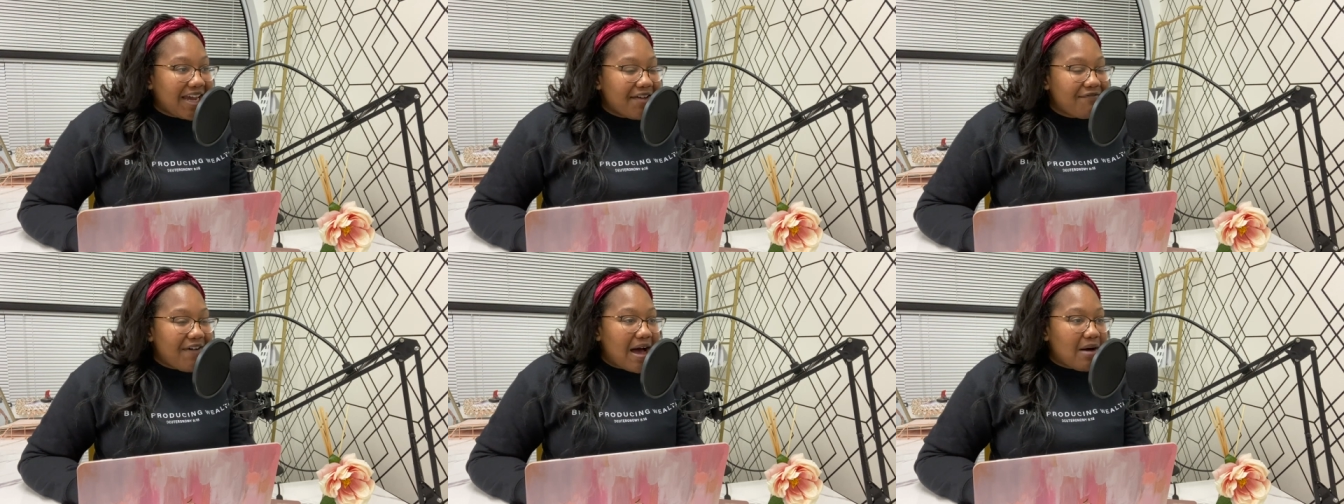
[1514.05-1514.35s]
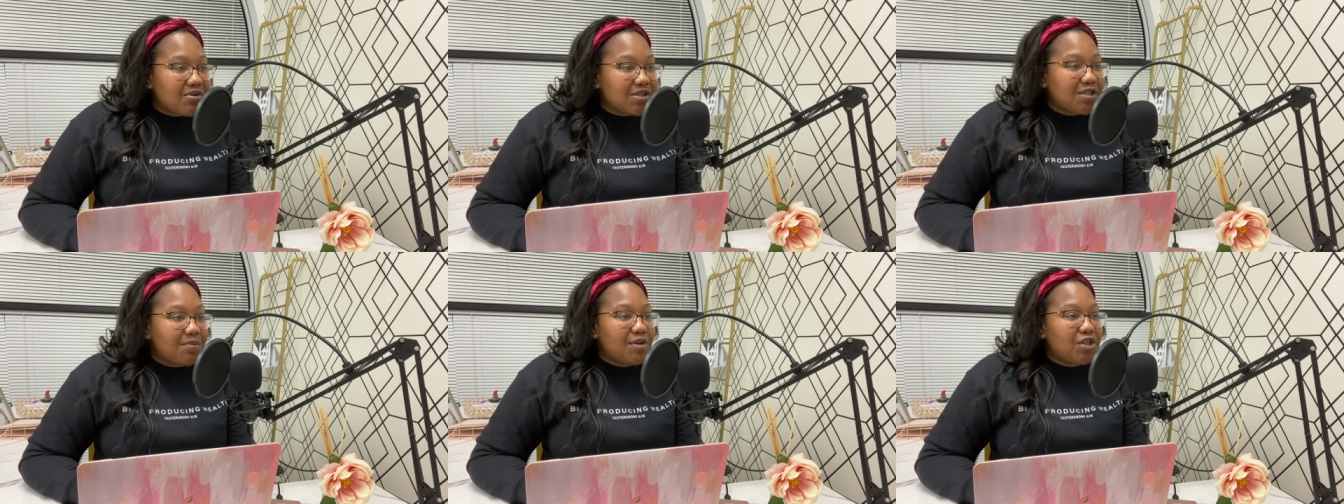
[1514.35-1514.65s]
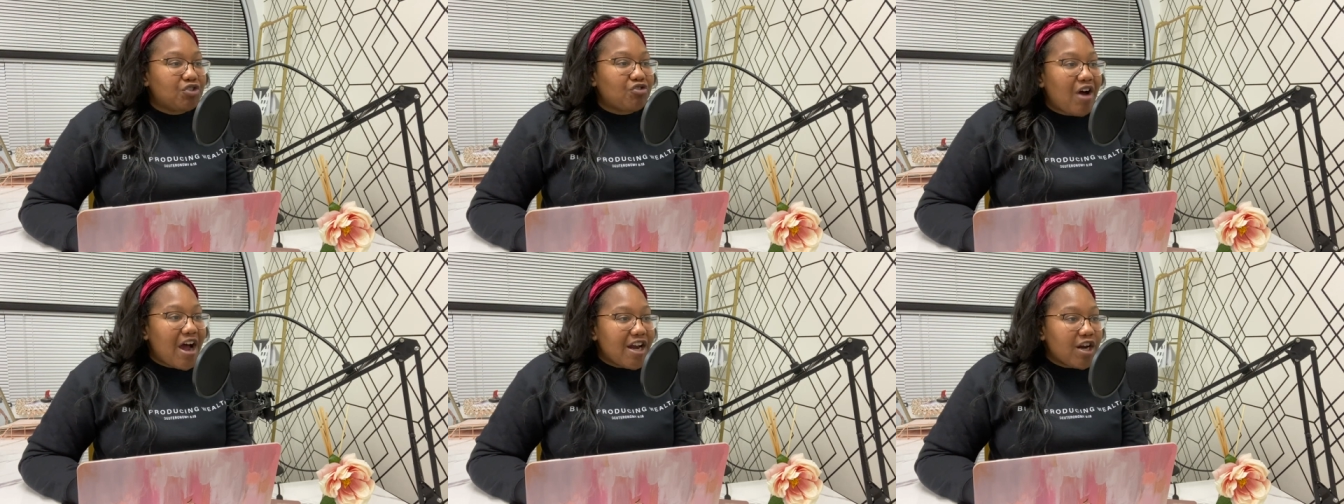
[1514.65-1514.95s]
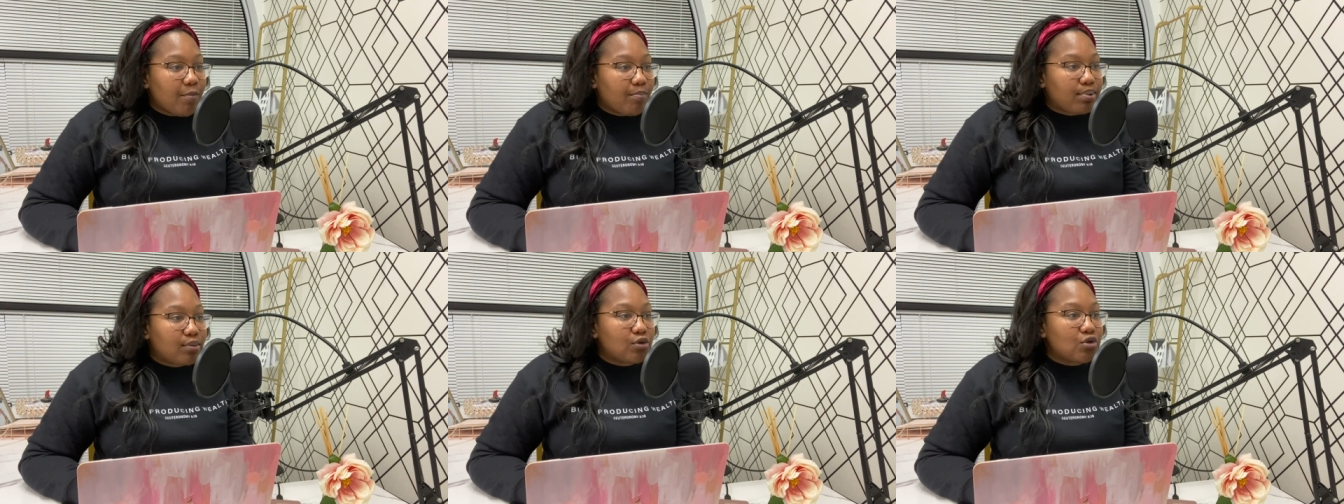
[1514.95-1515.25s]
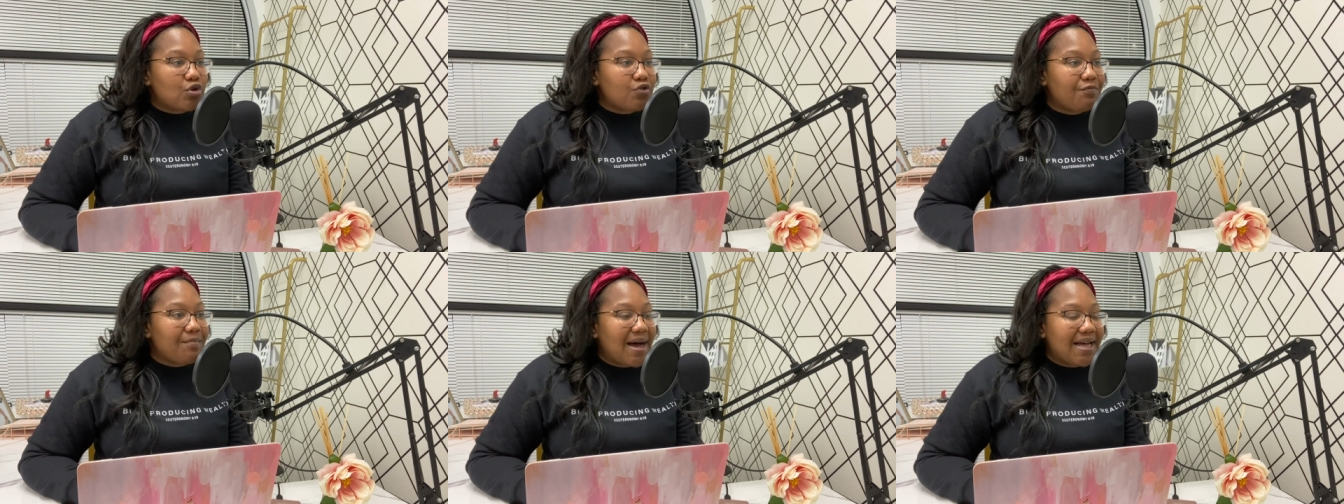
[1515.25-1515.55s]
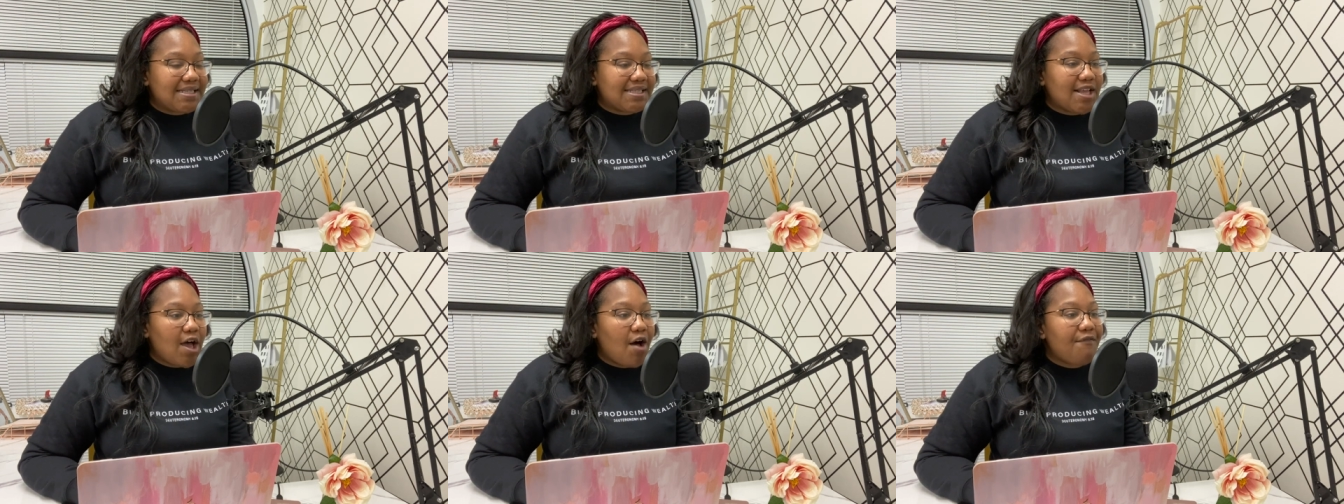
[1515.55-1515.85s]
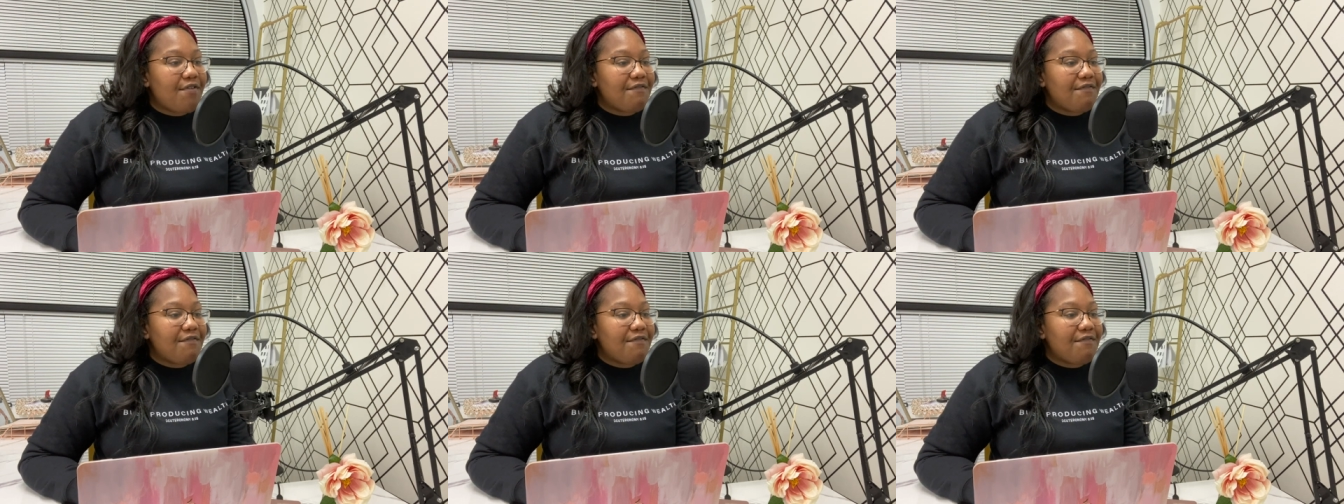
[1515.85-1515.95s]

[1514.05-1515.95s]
if I was to be trying to prove myself,